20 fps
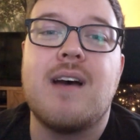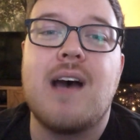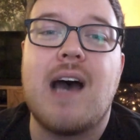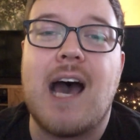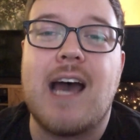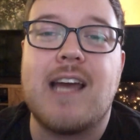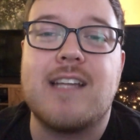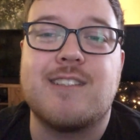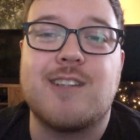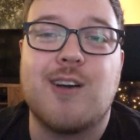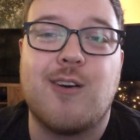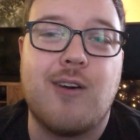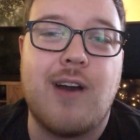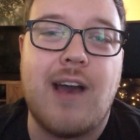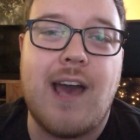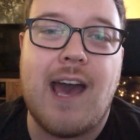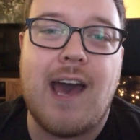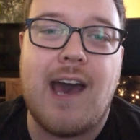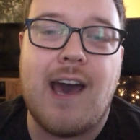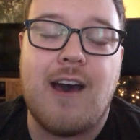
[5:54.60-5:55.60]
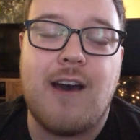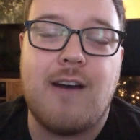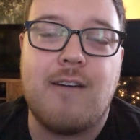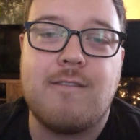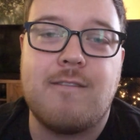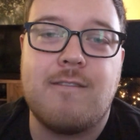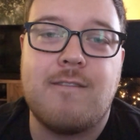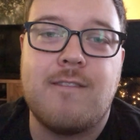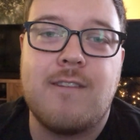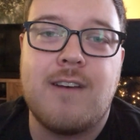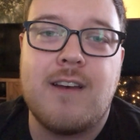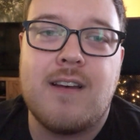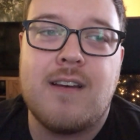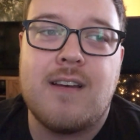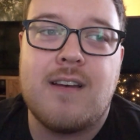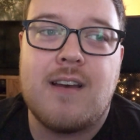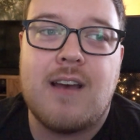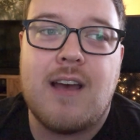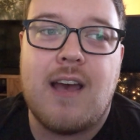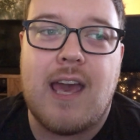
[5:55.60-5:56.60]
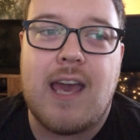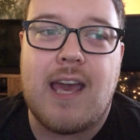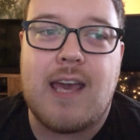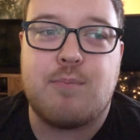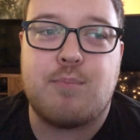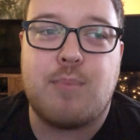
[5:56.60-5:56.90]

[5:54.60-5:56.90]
I don't have a